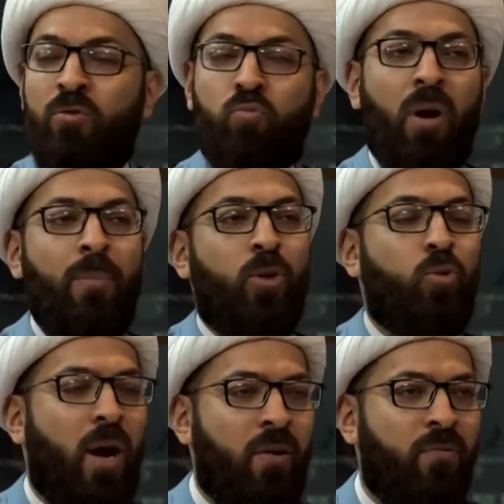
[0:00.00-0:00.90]
Rub it to
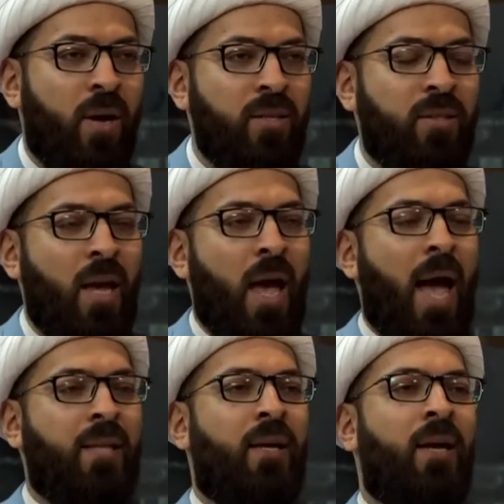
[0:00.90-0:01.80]
her face,
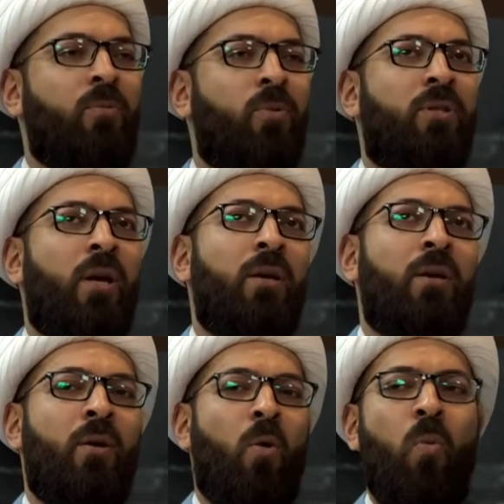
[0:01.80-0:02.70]
and then we say,
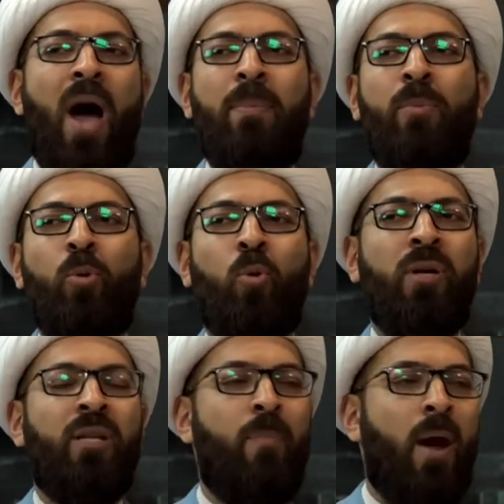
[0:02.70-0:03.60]
why people don't
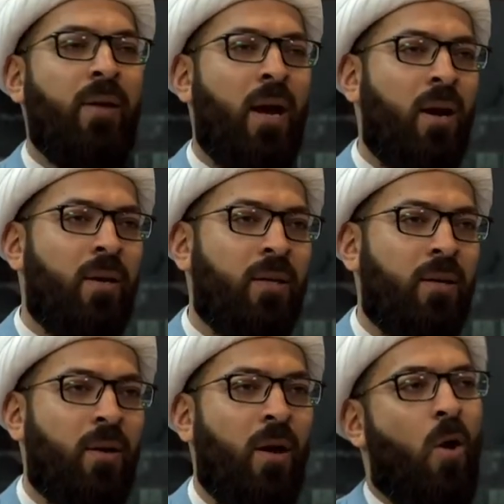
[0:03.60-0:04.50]
get married early?
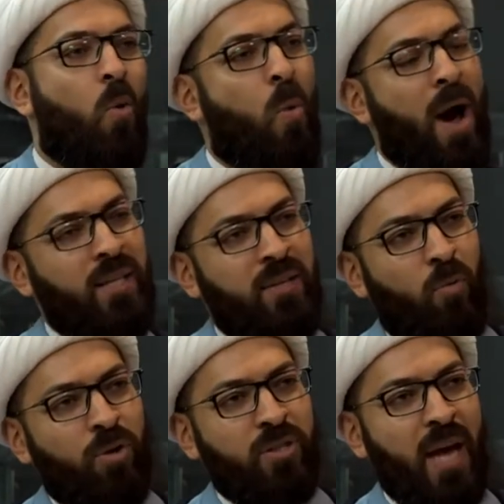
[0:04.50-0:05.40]
Why
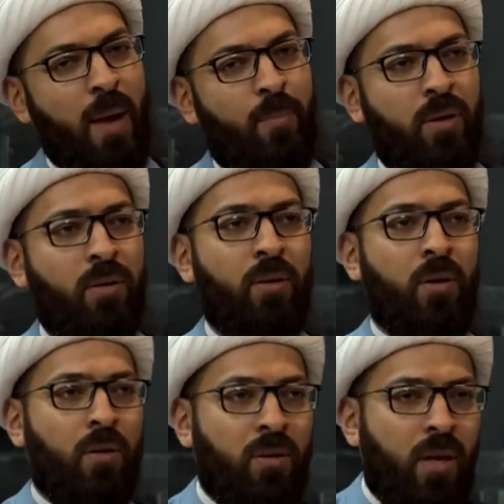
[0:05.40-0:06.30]
divorces happen?
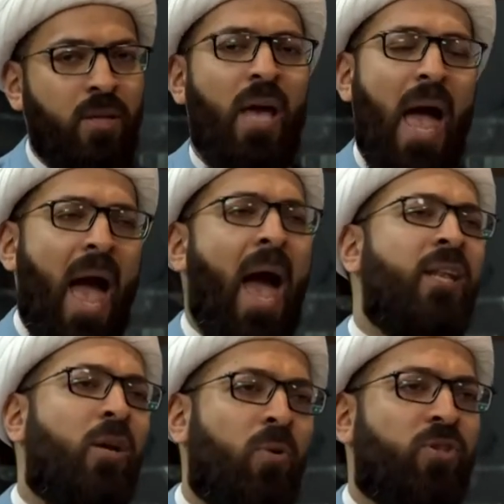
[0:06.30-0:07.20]
This and
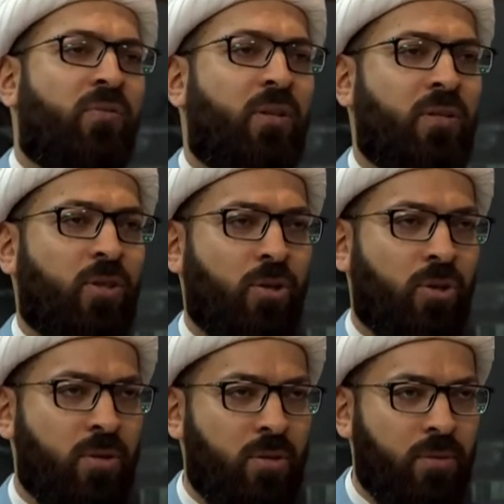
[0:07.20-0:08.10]
the rest of the discussions.